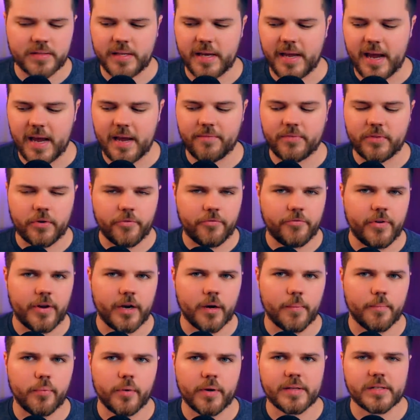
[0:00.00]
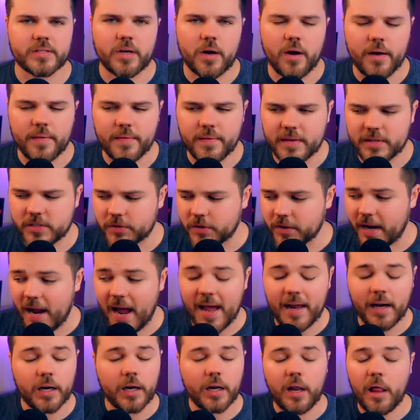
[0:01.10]
they have their fingerprints on this. Look,
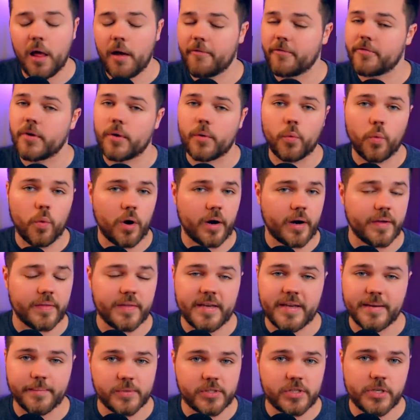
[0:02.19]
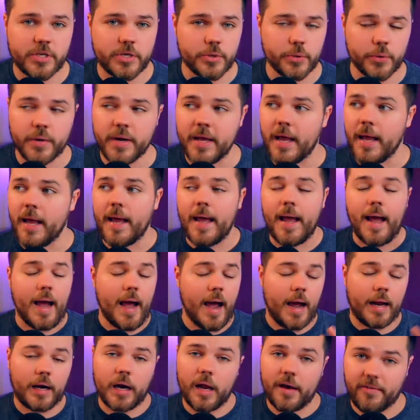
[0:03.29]
I love their work in the MCU.
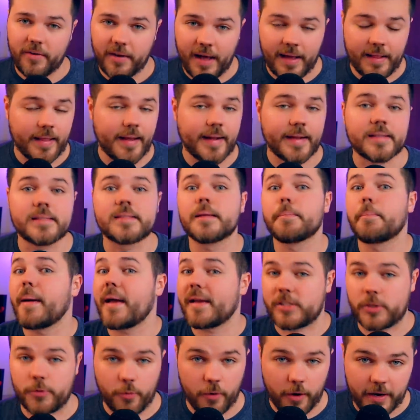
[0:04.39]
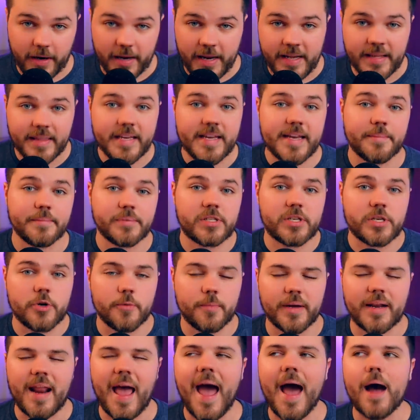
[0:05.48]
I love it. I think it's the best work in the MCU.
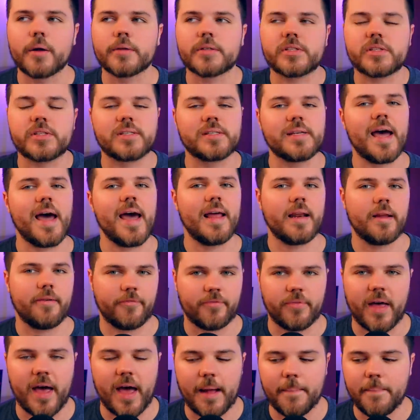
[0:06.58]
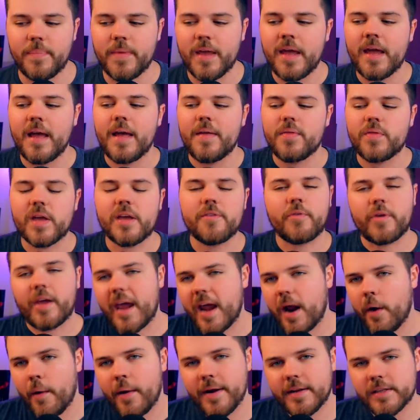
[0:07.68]
But outside of that, they've
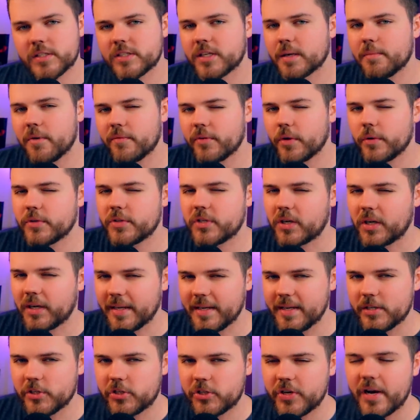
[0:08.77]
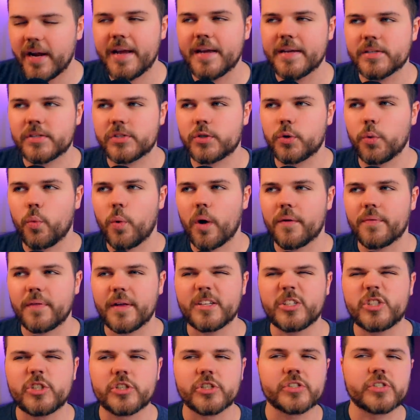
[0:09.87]
carried some of those cliches to where they
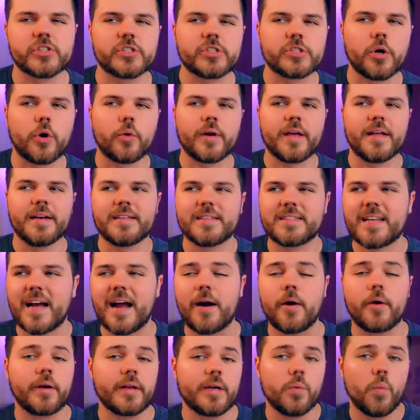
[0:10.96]
just don't entirely